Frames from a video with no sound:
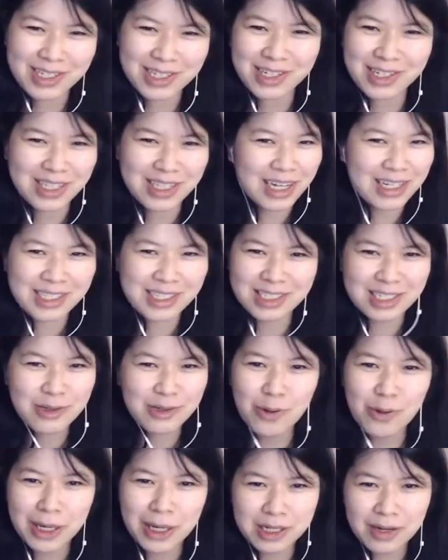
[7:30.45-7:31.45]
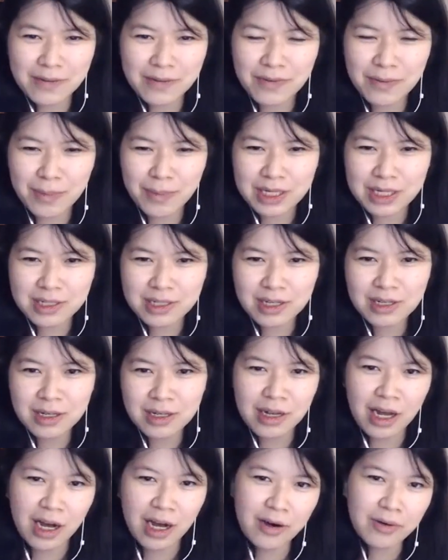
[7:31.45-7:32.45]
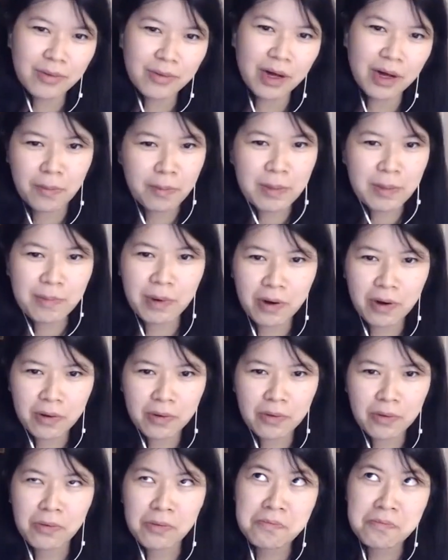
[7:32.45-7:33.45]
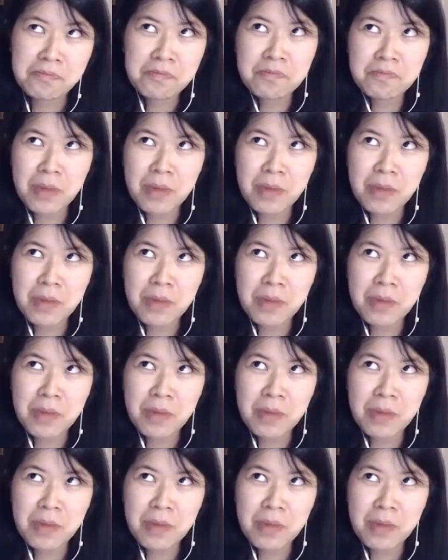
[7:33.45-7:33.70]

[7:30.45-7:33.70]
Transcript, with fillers: because that's just too much information now for people who